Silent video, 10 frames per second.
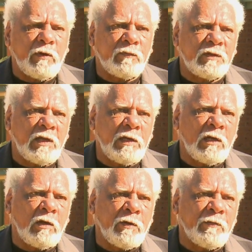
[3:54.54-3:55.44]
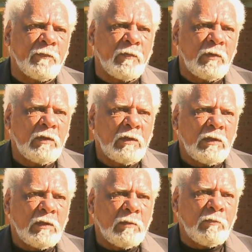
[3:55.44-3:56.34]
have seen a lot of
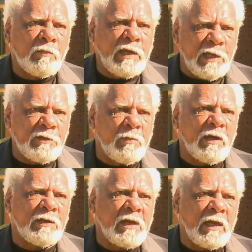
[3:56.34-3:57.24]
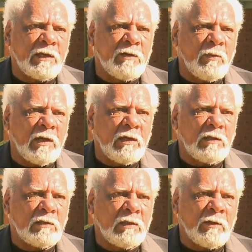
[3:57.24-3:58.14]
kids being taken away,
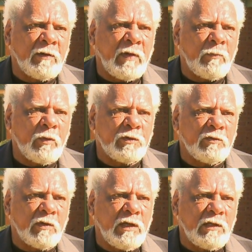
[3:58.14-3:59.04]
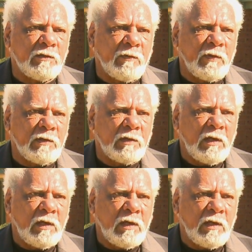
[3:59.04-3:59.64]
a lot of Aboriginal kids of that